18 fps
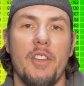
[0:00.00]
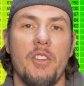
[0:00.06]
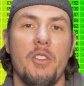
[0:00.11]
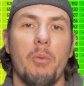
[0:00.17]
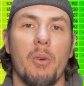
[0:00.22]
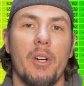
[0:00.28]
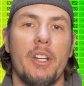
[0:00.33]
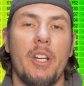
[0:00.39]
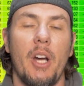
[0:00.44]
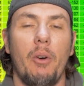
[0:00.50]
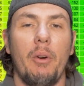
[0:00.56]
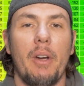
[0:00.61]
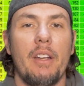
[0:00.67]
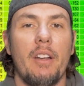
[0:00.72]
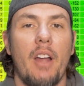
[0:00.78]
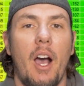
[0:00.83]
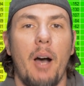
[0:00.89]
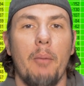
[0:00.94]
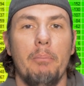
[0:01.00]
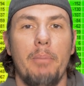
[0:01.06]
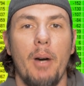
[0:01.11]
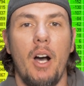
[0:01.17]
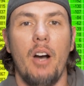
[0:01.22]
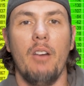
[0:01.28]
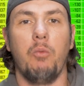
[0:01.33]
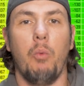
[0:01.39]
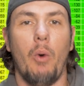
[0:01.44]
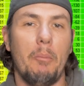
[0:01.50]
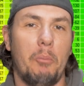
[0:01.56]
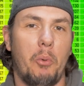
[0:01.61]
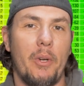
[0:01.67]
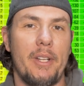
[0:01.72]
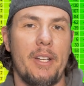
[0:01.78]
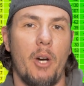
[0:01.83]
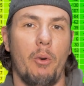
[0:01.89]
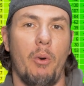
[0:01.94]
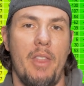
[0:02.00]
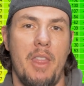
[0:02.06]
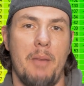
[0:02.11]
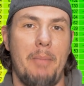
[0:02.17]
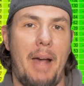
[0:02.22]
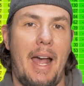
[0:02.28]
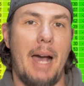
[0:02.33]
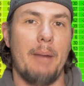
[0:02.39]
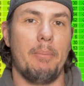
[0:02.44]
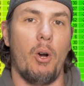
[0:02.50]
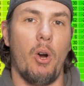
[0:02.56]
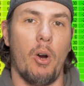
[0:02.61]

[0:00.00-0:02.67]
you were going above 1.0 on the map